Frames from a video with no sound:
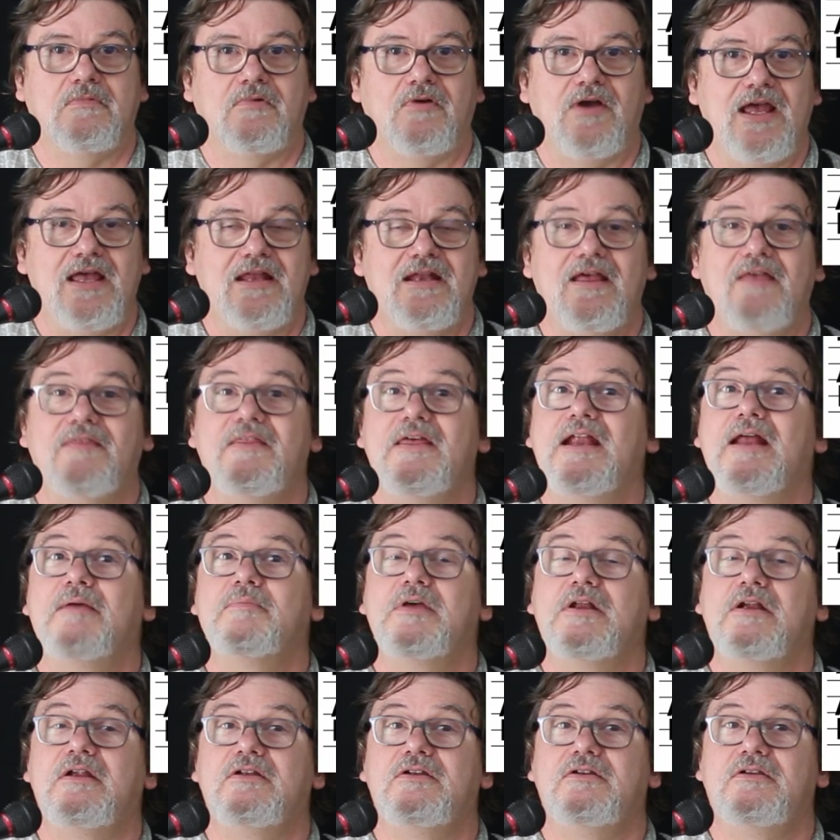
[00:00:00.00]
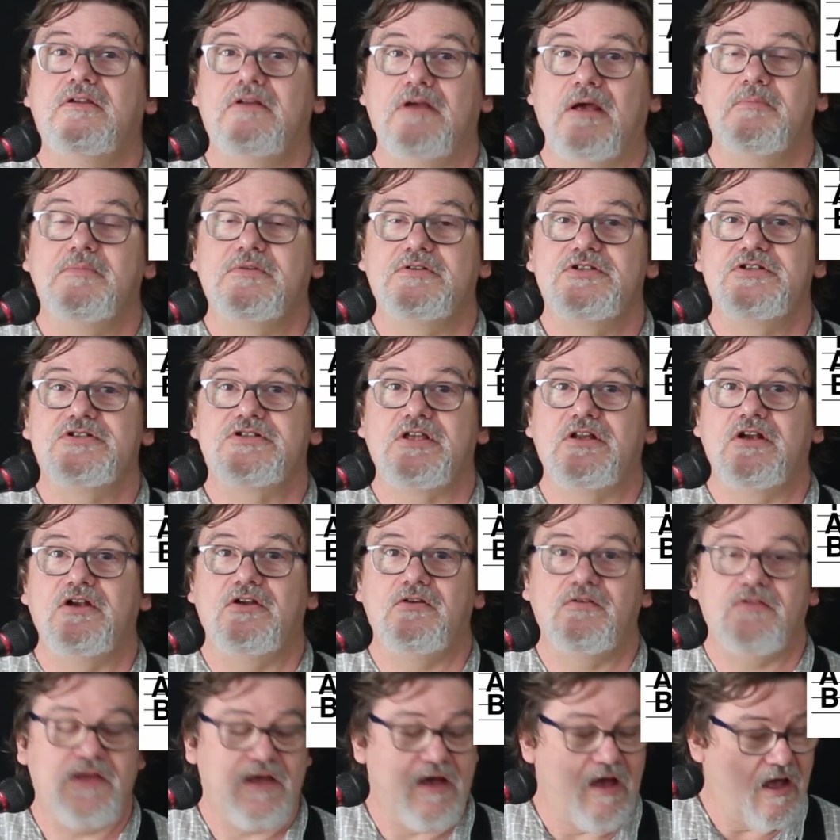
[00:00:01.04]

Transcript: Right, and then I'm just going to do the